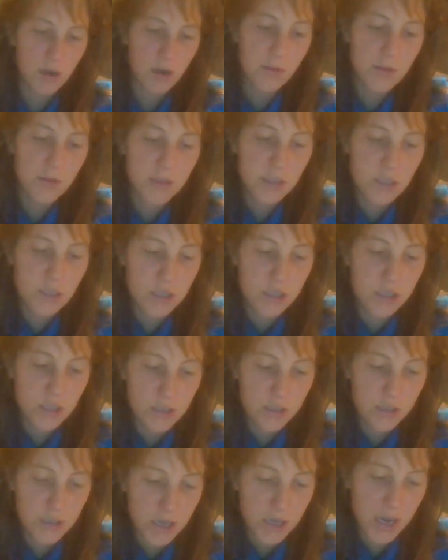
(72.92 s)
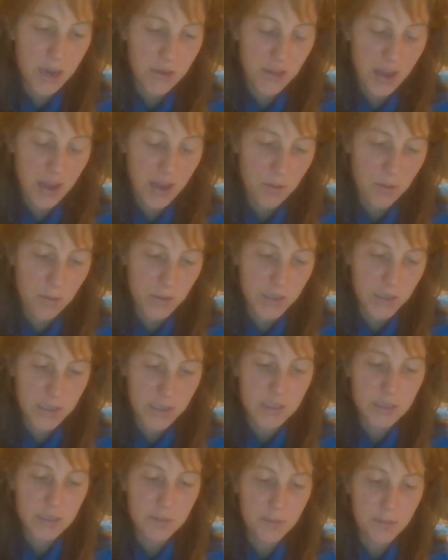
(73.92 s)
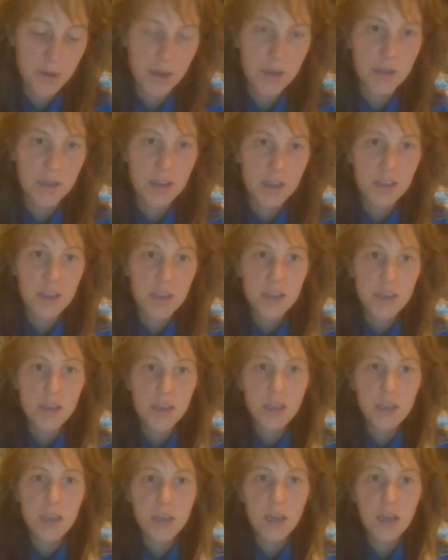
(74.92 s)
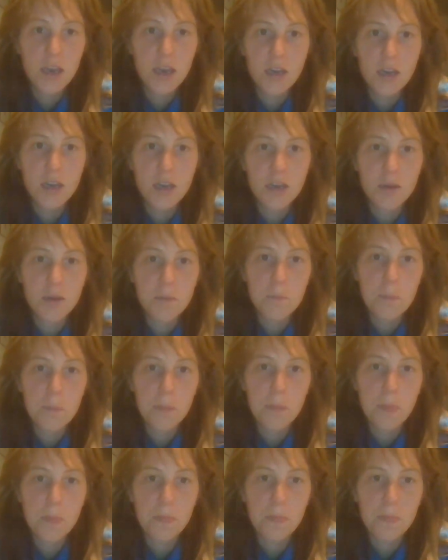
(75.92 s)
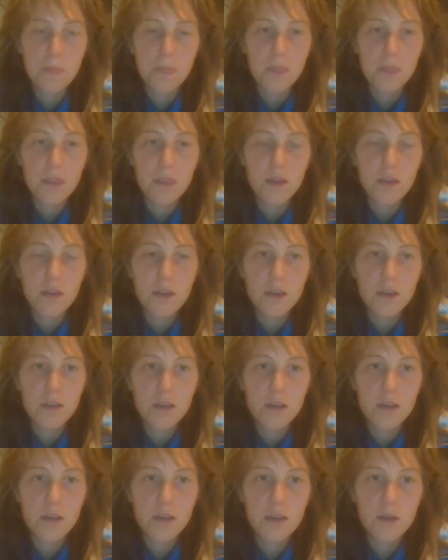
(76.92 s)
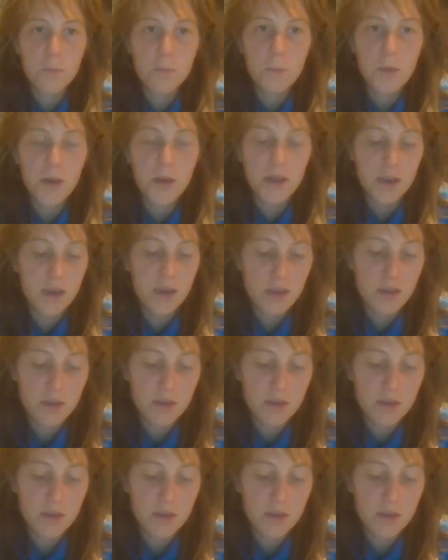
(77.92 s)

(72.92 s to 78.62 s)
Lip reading: not really sure how that works, um, but